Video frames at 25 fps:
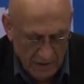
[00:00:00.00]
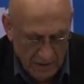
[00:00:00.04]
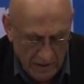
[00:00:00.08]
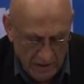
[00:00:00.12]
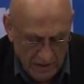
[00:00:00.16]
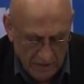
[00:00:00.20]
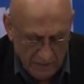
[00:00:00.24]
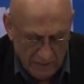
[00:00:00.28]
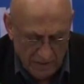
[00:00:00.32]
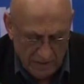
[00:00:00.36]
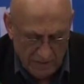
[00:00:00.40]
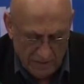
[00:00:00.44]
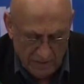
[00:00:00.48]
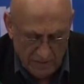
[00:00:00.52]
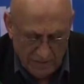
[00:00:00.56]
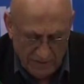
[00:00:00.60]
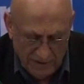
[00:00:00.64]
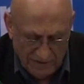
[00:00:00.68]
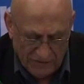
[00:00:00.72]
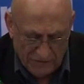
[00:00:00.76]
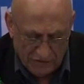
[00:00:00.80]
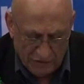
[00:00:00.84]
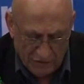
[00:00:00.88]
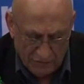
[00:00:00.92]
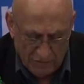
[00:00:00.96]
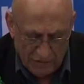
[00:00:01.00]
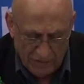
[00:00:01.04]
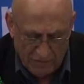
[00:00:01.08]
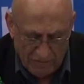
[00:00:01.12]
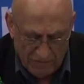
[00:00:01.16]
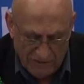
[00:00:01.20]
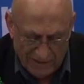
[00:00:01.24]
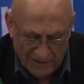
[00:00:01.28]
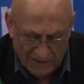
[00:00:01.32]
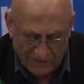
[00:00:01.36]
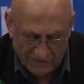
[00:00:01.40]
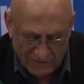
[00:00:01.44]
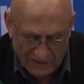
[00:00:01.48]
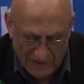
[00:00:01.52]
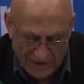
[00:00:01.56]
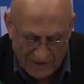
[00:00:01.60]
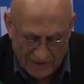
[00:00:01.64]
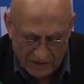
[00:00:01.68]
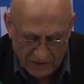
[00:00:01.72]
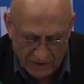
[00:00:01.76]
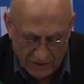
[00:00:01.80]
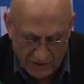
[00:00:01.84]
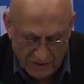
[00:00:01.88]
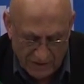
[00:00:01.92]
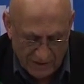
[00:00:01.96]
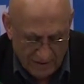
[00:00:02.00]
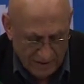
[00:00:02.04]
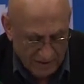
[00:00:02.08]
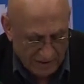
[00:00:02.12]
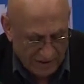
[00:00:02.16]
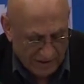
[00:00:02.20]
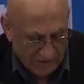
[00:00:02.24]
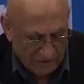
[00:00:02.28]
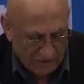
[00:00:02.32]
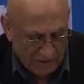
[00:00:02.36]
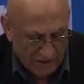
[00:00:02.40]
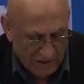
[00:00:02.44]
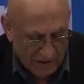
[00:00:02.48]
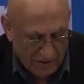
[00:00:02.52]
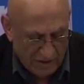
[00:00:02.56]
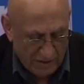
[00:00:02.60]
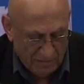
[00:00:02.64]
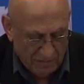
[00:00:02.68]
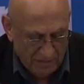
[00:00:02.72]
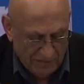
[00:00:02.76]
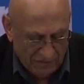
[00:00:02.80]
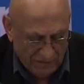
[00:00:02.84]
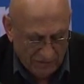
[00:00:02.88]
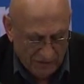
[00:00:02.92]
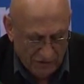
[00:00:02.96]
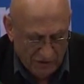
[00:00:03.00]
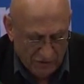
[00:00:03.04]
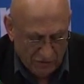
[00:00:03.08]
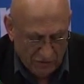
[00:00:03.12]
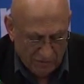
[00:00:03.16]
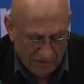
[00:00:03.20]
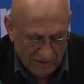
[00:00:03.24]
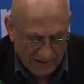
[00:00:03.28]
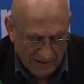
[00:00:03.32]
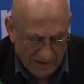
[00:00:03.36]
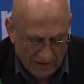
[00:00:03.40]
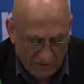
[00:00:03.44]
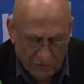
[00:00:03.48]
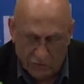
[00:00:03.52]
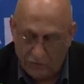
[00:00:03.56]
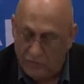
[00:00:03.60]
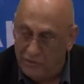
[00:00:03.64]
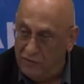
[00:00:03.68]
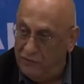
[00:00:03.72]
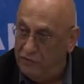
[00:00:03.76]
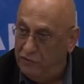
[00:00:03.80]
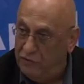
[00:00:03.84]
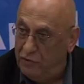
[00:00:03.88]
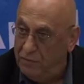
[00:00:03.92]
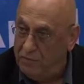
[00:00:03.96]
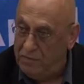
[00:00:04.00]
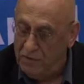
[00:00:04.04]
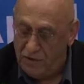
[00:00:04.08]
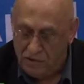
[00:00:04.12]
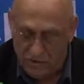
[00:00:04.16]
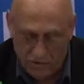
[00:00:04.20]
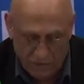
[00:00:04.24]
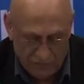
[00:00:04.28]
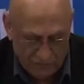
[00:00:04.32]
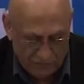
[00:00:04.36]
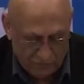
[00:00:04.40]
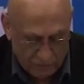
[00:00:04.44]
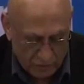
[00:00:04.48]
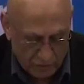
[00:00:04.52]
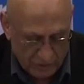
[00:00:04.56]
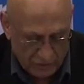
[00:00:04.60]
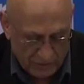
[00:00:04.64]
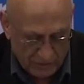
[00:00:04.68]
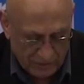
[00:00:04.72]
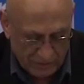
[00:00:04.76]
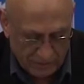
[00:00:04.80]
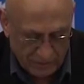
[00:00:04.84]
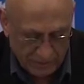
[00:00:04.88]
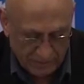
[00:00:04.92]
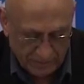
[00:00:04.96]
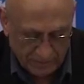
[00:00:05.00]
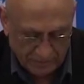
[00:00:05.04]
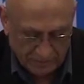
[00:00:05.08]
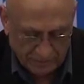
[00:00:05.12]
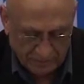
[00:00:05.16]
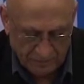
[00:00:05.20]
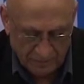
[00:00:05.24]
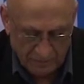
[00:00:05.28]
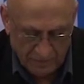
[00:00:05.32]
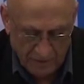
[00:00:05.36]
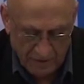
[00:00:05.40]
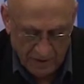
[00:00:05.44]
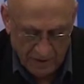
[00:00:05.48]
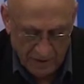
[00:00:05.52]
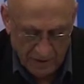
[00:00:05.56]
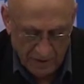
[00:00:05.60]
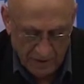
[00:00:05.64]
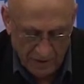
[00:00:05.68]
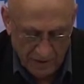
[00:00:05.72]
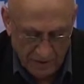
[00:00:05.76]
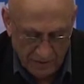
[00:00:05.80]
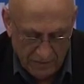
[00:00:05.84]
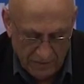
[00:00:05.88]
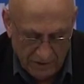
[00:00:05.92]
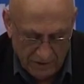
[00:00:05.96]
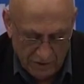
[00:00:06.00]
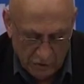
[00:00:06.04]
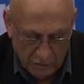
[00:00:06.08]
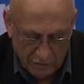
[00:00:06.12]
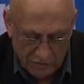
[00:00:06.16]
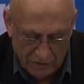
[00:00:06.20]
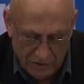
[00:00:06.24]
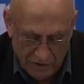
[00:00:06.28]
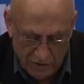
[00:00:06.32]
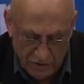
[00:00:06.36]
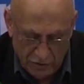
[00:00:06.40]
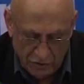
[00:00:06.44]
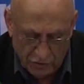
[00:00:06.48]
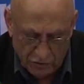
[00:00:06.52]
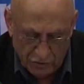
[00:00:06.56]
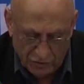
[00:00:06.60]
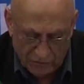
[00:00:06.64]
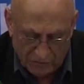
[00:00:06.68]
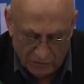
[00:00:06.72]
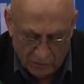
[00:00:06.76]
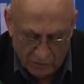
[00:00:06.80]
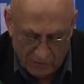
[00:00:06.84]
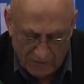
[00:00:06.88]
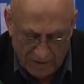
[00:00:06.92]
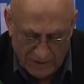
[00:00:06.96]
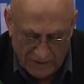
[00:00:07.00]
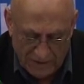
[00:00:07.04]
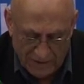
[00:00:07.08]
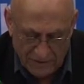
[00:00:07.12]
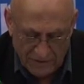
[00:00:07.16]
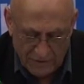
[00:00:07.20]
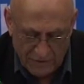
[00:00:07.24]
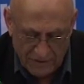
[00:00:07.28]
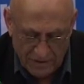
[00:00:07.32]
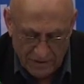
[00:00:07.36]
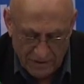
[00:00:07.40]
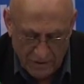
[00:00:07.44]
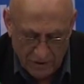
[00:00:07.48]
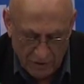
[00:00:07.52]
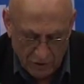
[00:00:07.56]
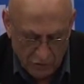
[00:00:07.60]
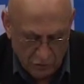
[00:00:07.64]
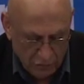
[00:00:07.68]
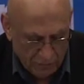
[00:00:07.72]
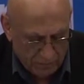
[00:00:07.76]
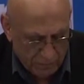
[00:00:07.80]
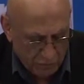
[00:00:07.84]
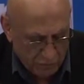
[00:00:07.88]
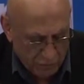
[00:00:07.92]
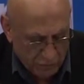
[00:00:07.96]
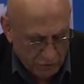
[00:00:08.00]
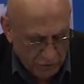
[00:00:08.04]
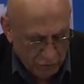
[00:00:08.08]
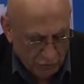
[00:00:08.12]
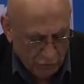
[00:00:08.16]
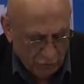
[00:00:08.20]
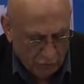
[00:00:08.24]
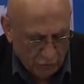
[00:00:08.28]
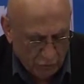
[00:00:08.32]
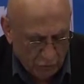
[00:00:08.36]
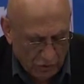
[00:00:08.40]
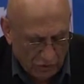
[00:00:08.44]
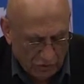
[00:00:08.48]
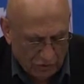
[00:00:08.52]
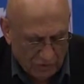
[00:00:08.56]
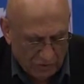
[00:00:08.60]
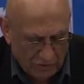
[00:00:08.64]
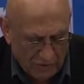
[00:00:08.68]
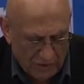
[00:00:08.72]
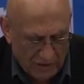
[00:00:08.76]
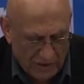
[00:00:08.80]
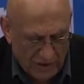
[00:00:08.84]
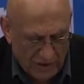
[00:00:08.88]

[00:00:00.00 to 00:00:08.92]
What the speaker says: Even in the midst of their biggest agony, as they are besieged by Israel's superior force, they continue to foment, to produce works of